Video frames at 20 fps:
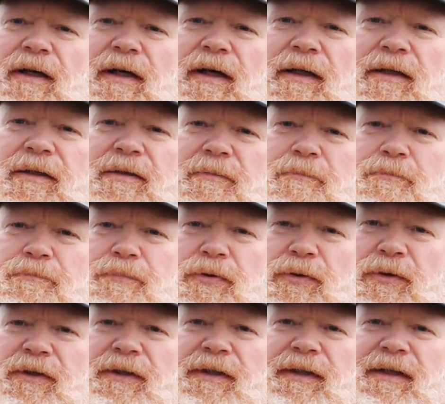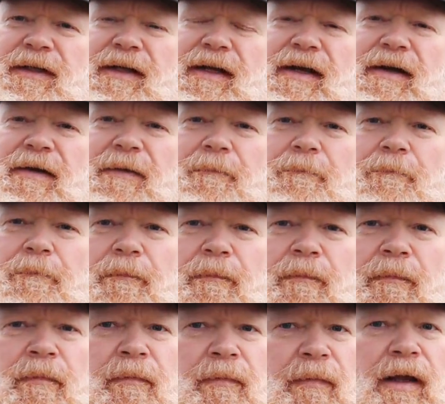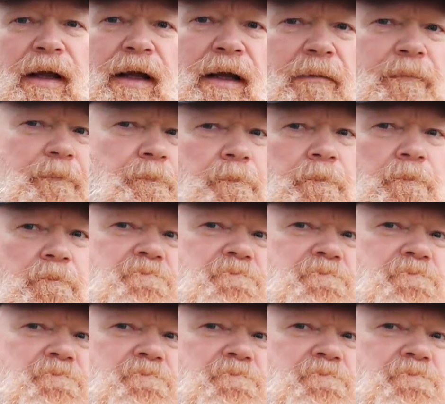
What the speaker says: I can put it in here and